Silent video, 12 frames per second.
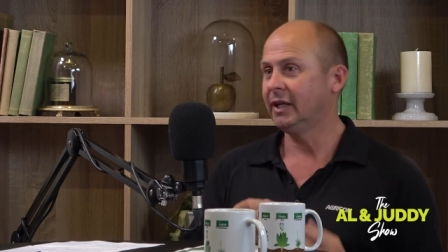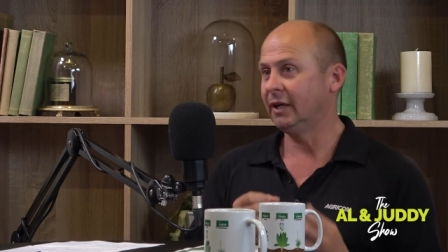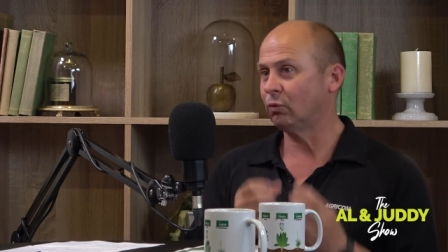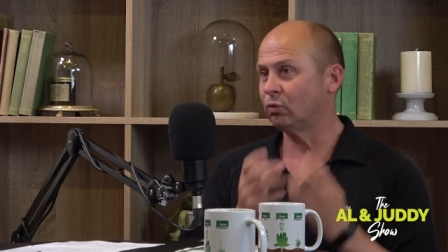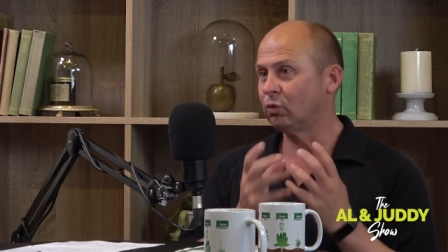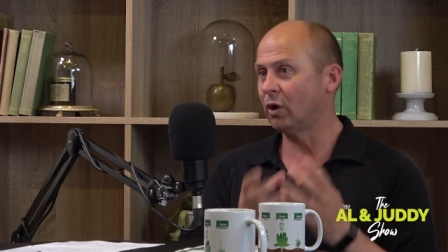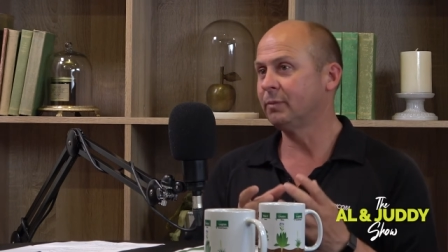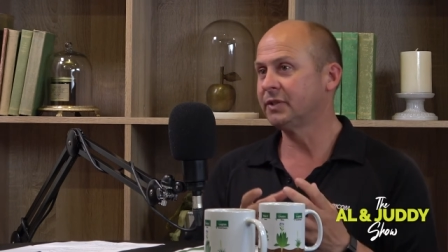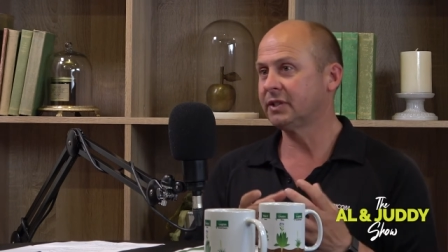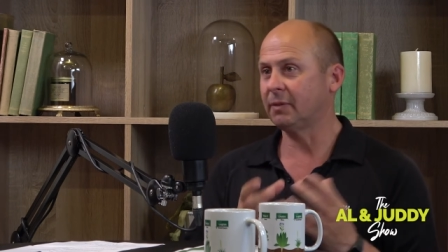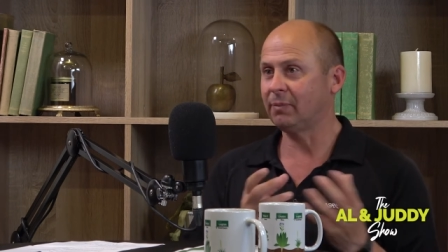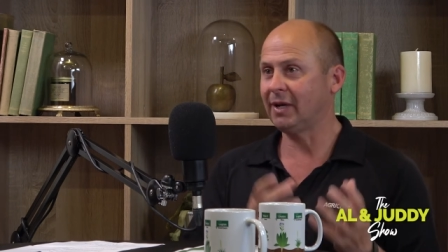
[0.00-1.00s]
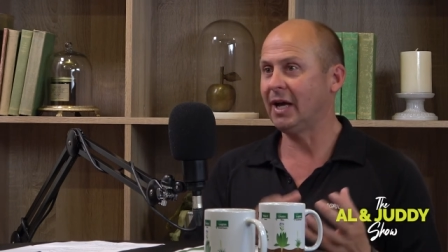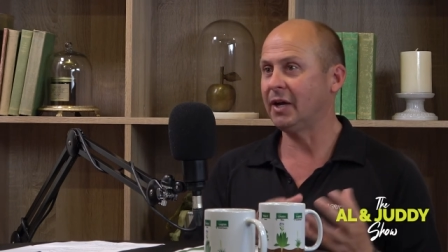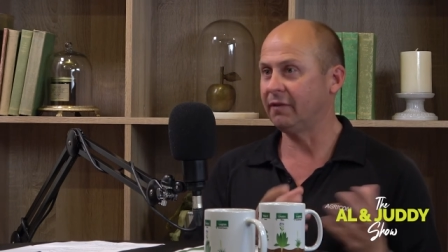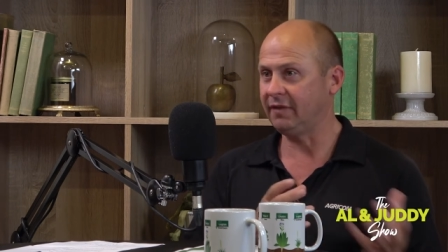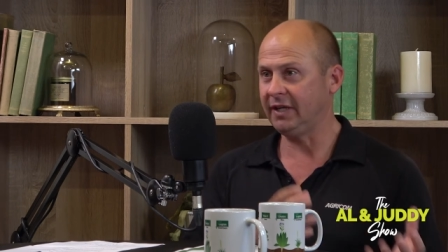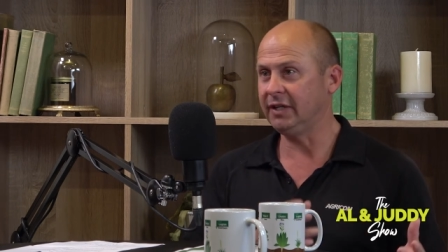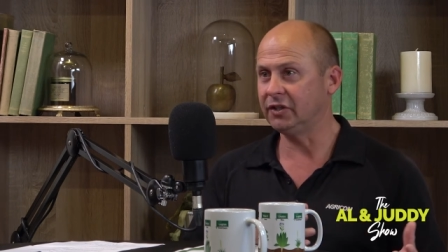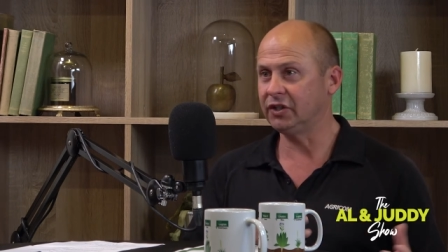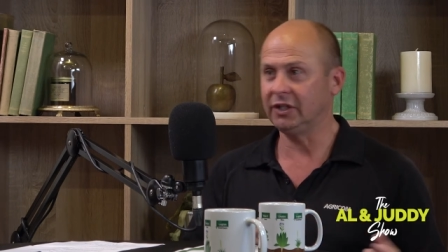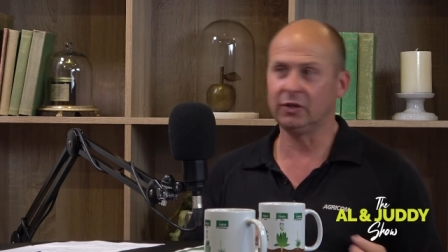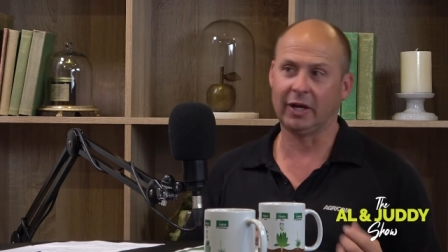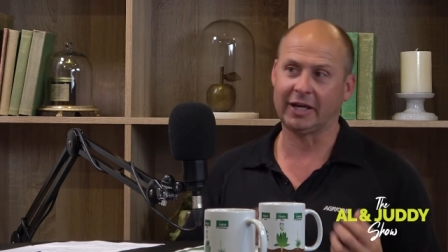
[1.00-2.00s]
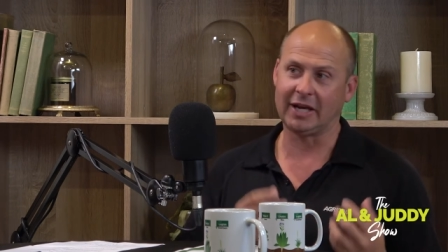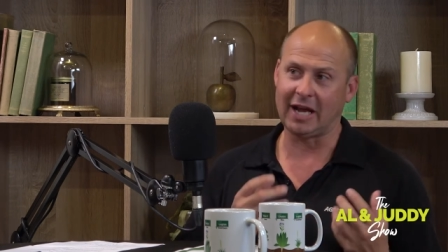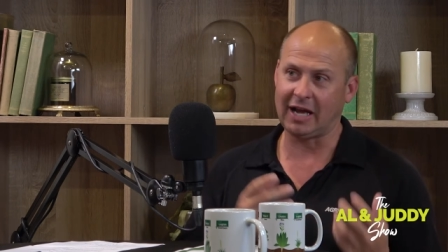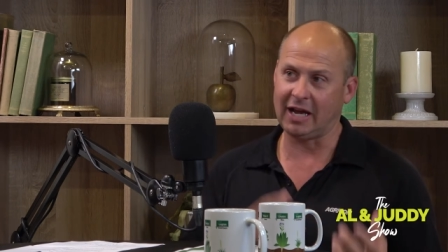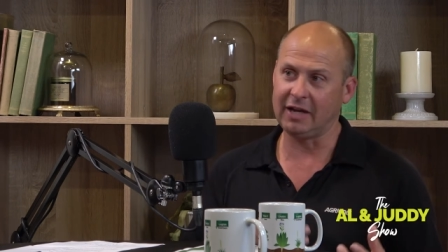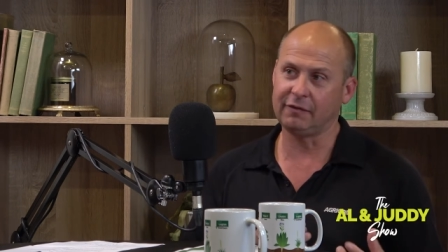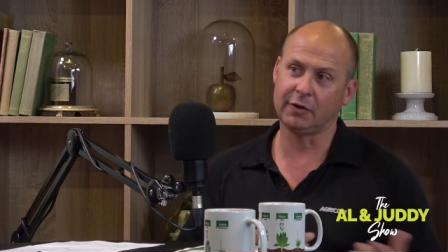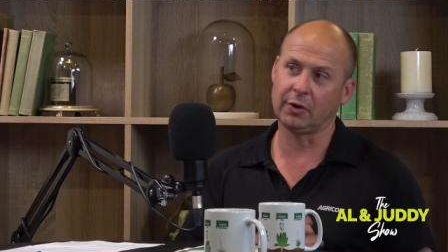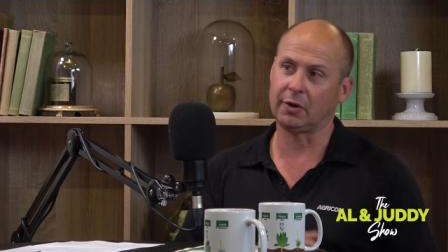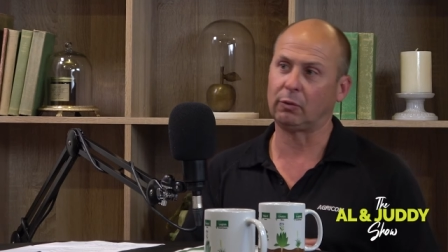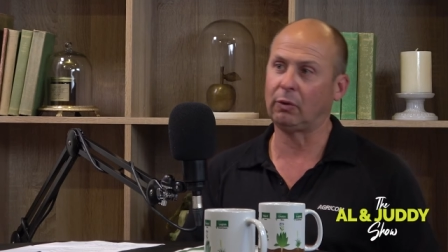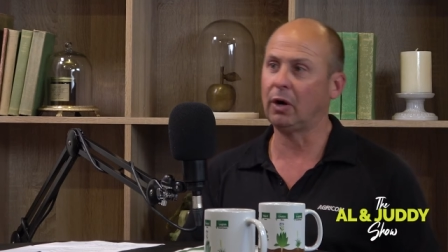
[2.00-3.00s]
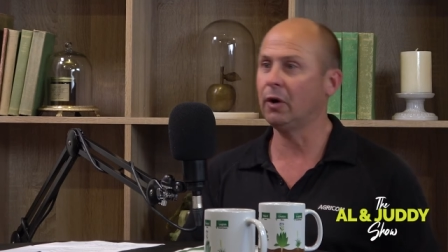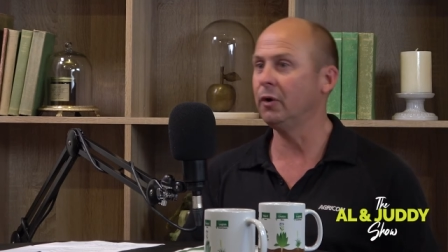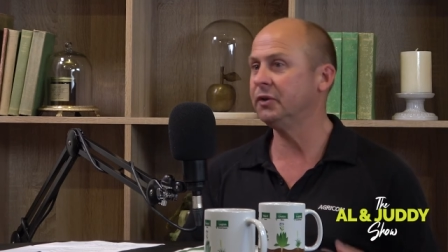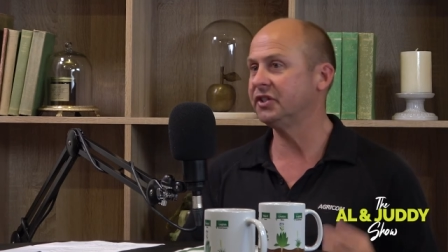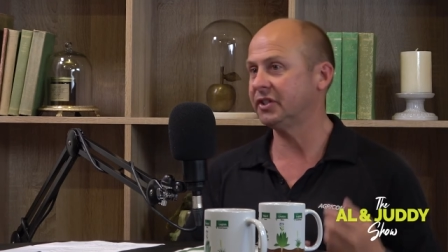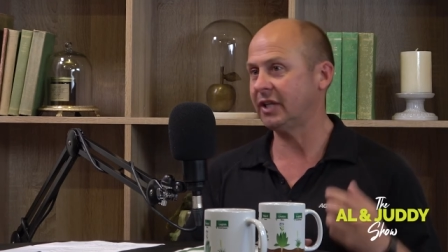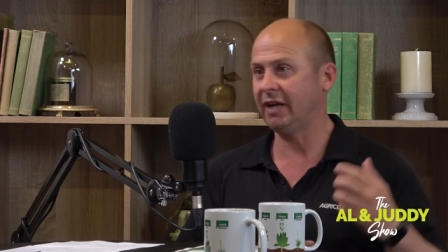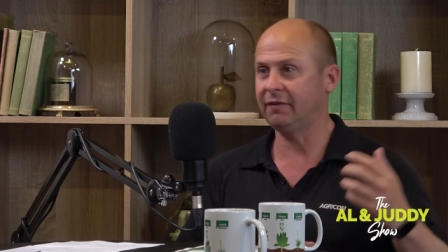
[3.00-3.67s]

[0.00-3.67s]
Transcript: It robs the plant of energy, like an aphid on a rose,